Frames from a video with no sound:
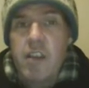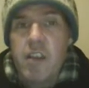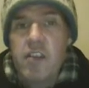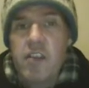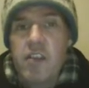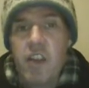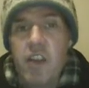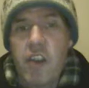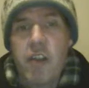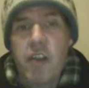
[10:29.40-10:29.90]

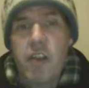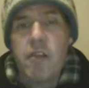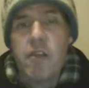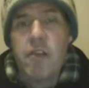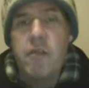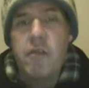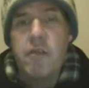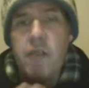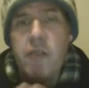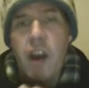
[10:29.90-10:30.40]
So
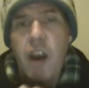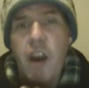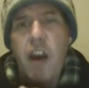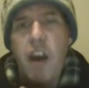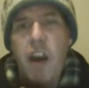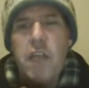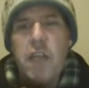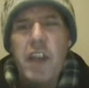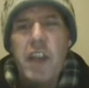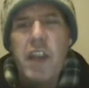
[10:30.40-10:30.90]

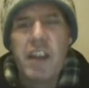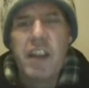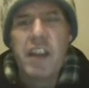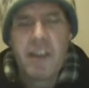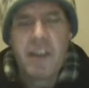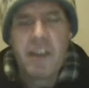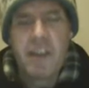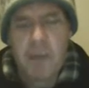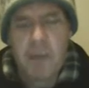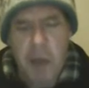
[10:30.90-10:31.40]
I'll
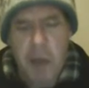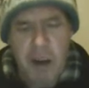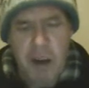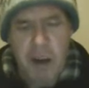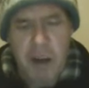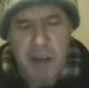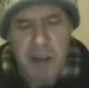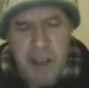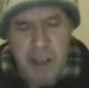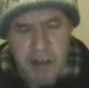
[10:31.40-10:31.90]
end this
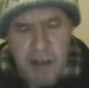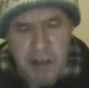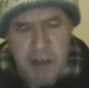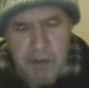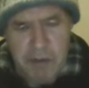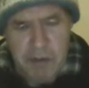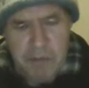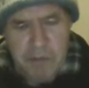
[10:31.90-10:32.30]
part here.